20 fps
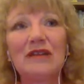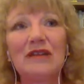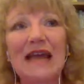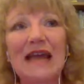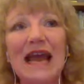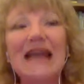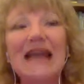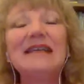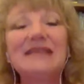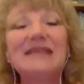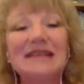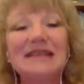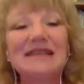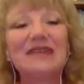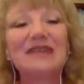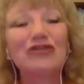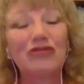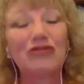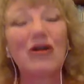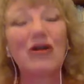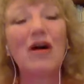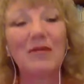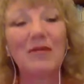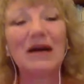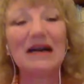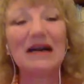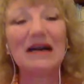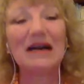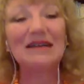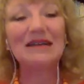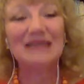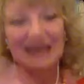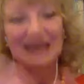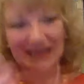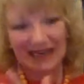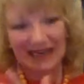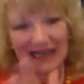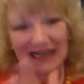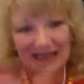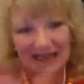aces and trauma
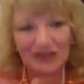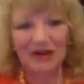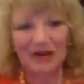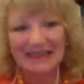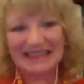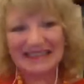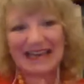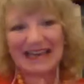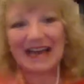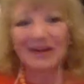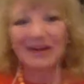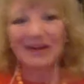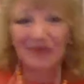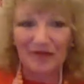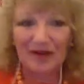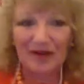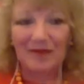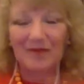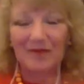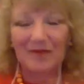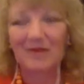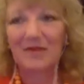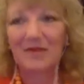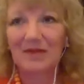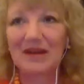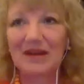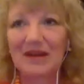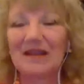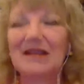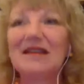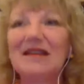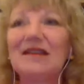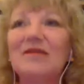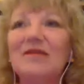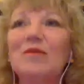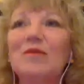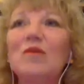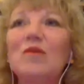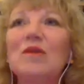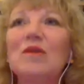eh, so extend from
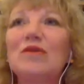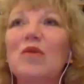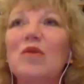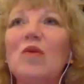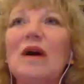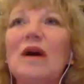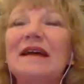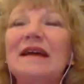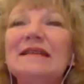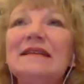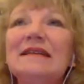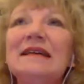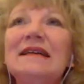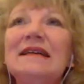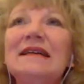the world war one